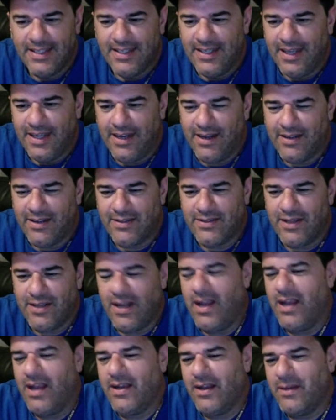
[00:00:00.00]
I gotta
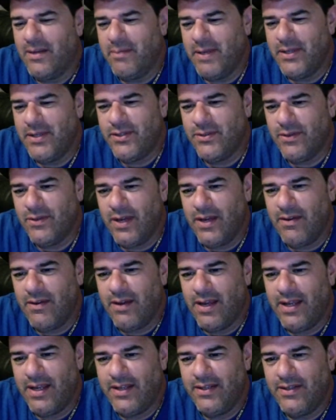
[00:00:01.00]
stop. I gotta make sure
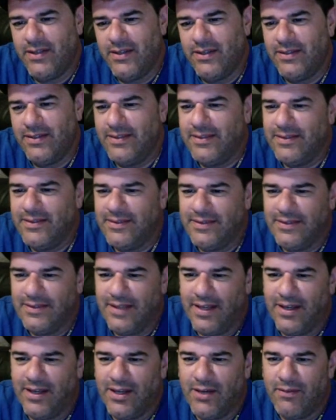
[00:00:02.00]
I
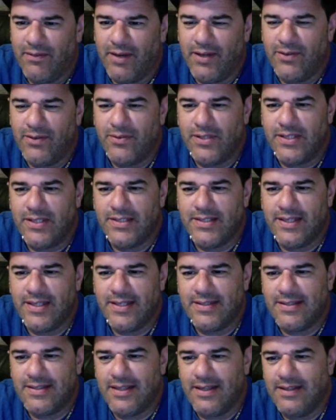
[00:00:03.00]
gotta write all these
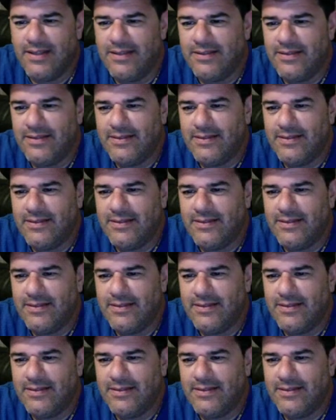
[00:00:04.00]
things down.